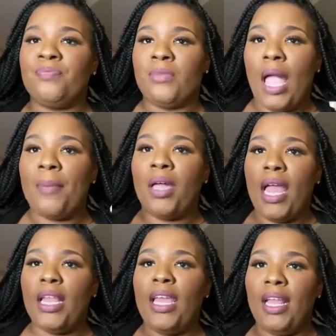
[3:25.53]
I'm
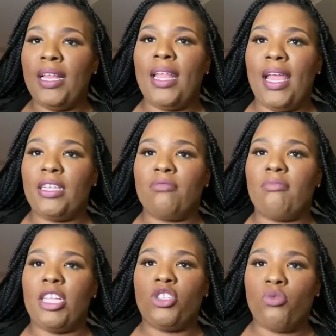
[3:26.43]
kind of getting
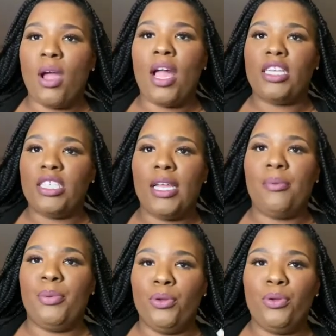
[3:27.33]
that dry
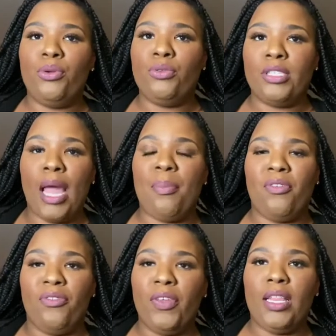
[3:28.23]
shampoo type of
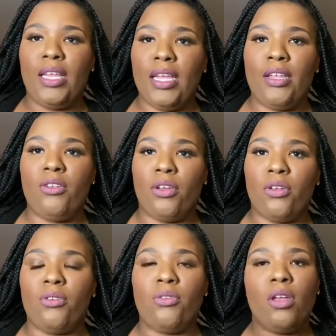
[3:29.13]
feeling. You
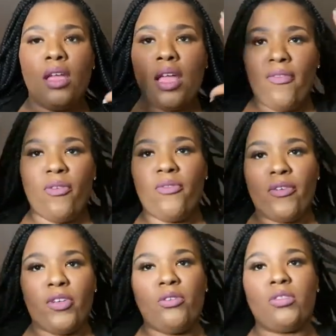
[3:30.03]
know, if you've
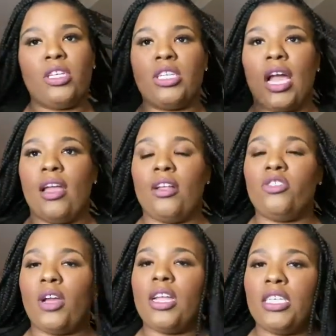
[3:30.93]
ever used a
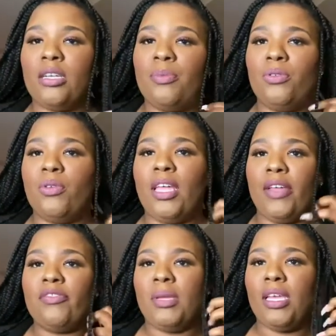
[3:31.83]
dry shampoo, it
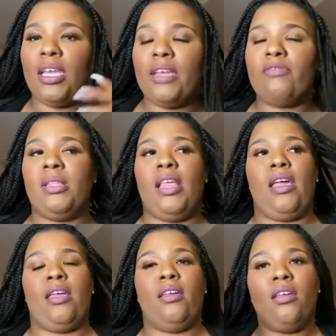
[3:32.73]
gives me
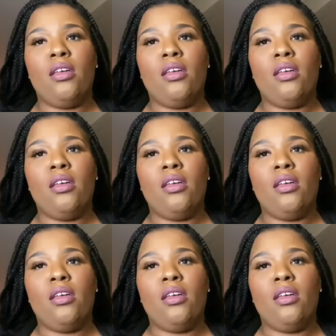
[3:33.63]
that.